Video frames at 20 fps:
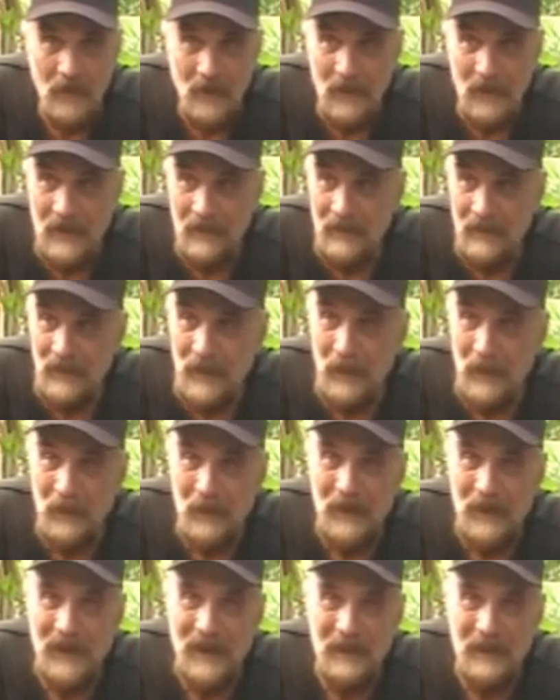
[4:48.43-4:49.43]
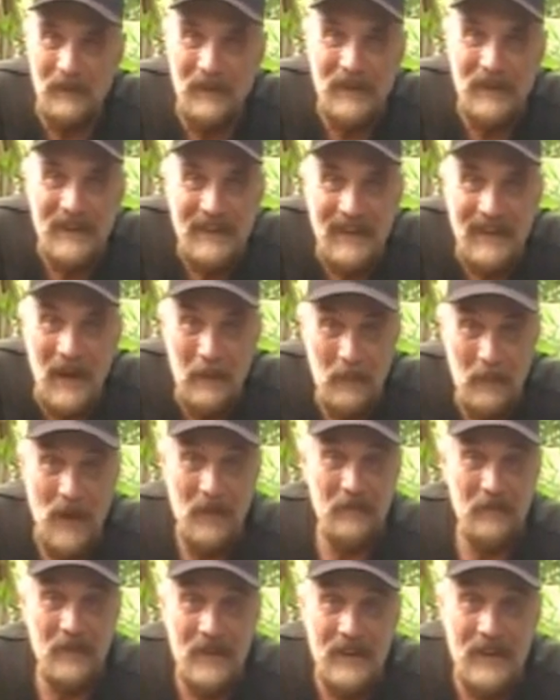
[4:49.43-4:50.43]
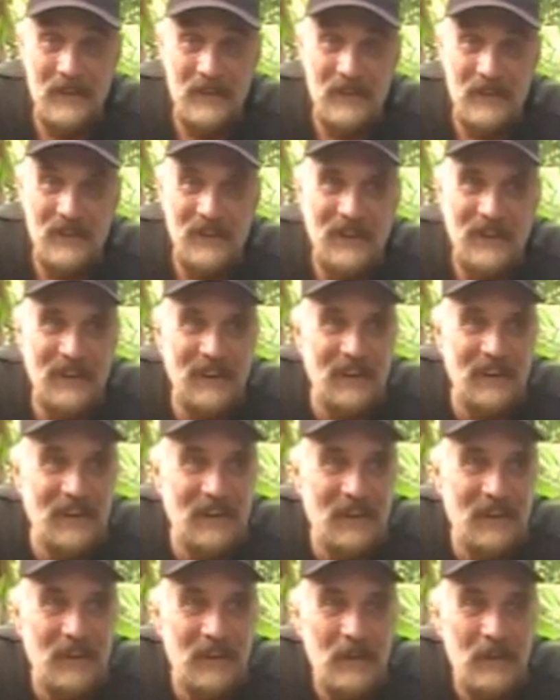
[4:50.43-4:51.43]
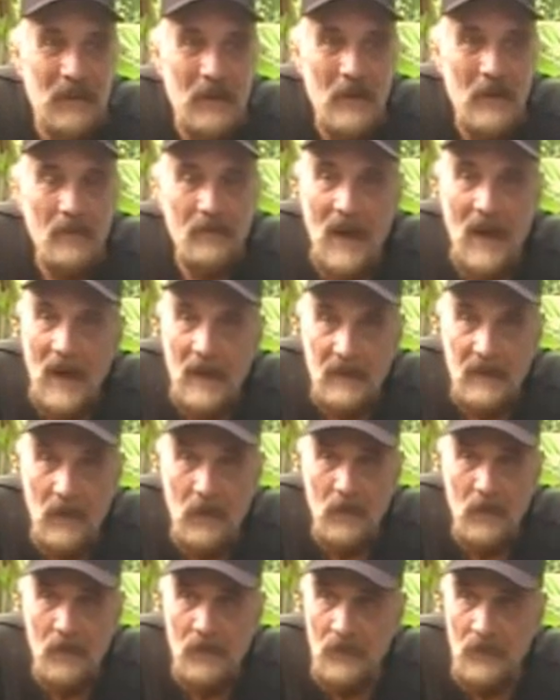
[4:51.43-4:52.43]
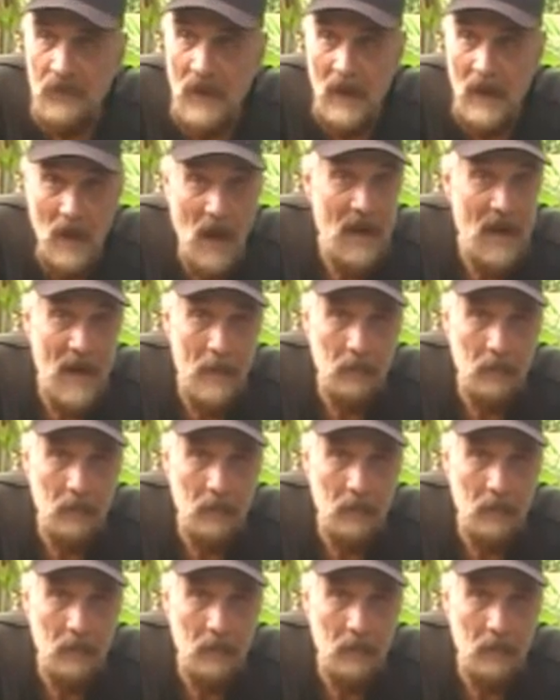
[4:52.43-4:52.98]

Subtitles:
even though I'm not finished. Fact is that I am